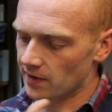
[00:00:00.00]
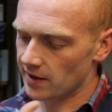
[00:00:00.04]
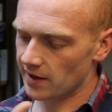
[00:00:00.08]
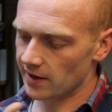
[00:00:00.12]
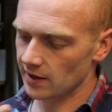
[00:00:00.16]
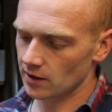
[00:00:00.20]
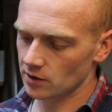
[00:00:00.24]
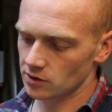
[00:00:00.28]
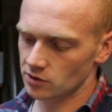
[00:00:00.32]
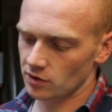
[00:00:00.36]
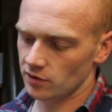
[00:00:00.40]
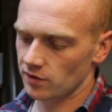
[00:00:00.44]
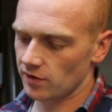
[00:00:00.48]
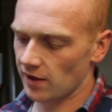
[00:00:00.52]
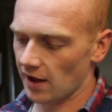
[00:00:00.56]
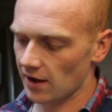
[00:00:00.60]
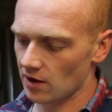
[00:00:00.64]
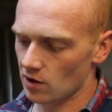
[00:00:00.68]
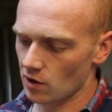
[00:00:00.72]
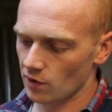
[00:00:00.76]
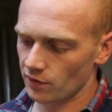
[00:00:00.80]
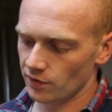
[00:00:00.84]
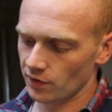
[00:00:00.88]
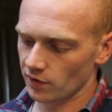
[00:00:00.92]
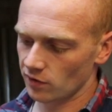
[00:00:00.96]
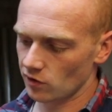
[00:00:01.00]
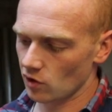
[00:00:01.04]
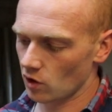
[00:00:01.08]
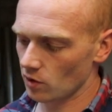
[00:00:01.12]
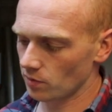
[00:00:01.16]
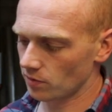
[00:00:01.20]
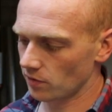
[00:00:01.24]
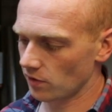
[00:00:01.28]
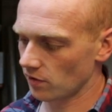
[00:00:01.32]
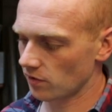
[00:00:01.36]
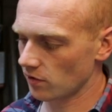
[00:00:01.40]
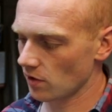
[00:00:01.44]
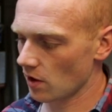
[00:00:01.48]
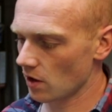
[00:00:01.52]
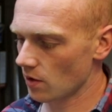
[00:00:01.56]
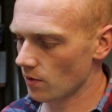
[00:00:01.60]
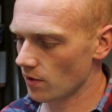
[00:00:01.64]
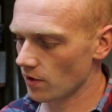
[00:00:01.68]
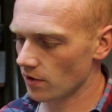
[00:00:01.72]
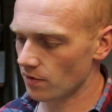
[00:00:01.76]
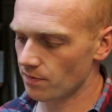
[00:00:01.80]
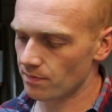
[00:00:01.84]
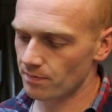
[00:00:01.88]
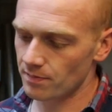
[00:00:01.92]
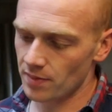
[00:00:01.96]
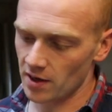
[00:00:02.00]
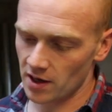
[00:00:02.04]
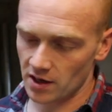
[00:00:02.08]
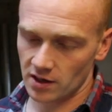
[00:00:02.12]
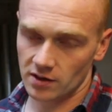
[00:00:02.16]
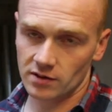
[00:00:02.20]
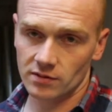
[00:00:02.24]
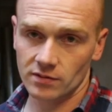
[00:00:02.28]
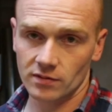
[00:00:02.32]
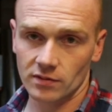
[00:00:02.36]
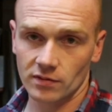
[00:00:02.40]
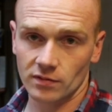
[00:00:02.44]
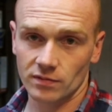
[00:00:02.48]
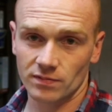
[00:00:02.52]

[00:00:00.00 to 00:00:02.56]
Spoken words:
it'll just take off the top to start with, but